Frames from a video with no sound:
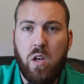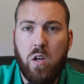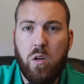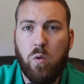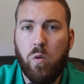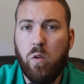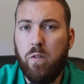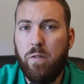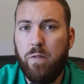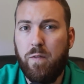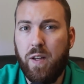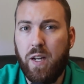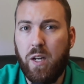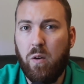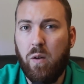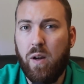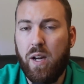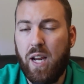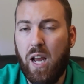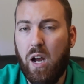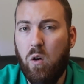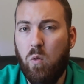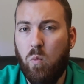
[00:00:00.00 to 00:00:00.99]
or
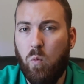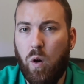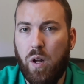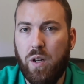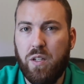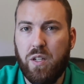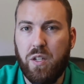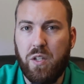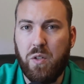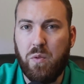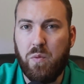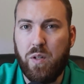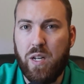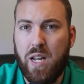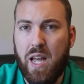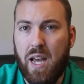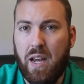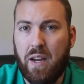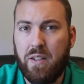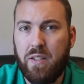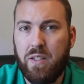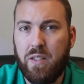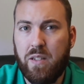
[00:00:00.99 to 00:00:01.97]
figuring out what to do
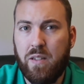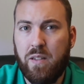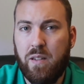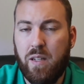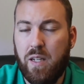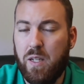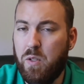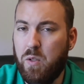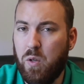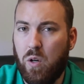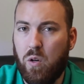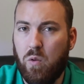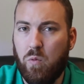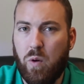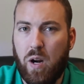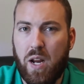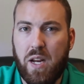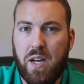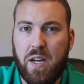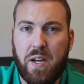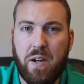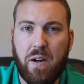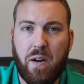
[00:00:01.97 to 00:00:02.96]
next. It's all
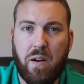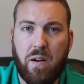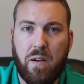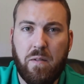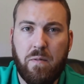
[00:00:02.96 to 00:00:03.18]
right here.